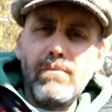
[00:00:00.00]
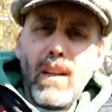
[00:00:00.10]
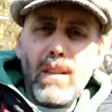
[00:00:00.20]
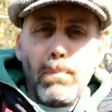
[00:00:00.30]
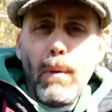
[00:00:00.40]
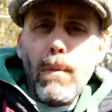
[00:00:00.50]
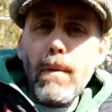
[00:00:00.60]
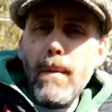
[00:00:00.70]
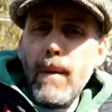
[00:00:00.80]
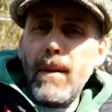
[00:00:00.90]
That's
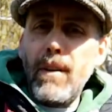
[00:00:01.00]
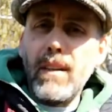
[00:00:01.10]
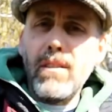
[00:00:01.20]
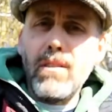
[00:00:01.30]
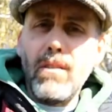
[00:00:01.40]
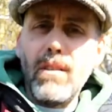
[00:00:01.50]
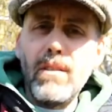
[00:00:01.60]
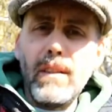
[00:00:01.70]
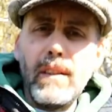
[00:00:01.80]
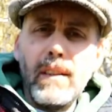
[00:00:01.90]
probably a better exercise.